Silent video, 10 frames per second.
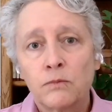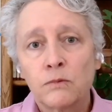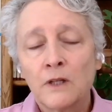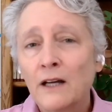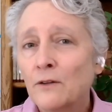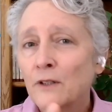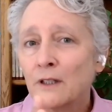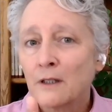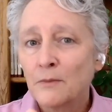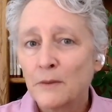Not only
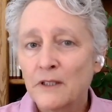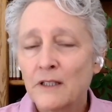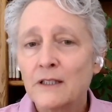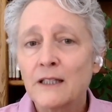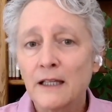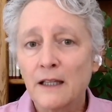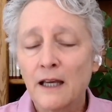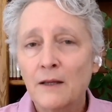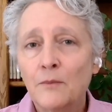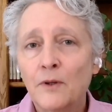the commitment to the
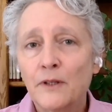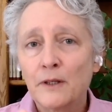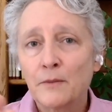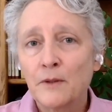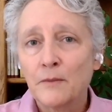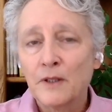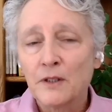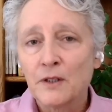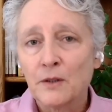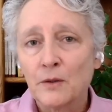deadline, but the commitment
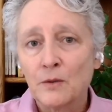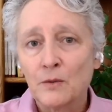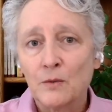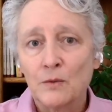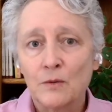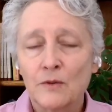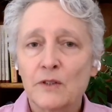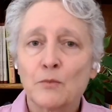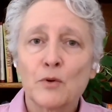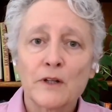to
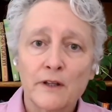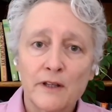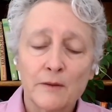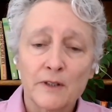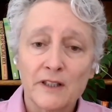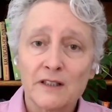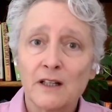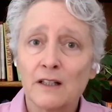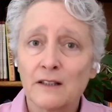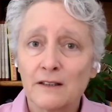supporting the thing when it's
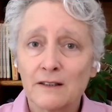done.